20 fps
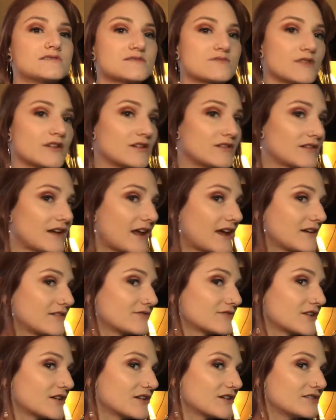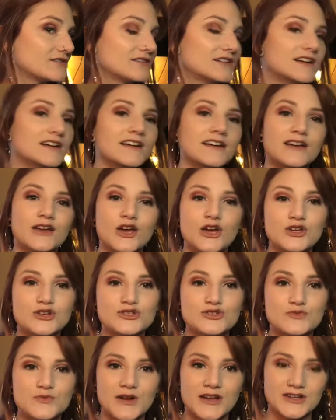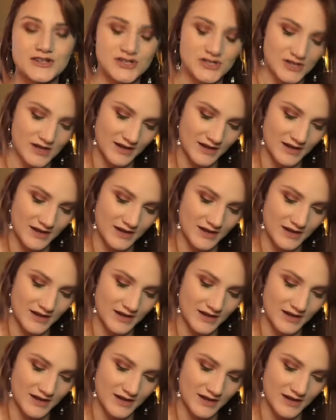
We don't have, you know, too much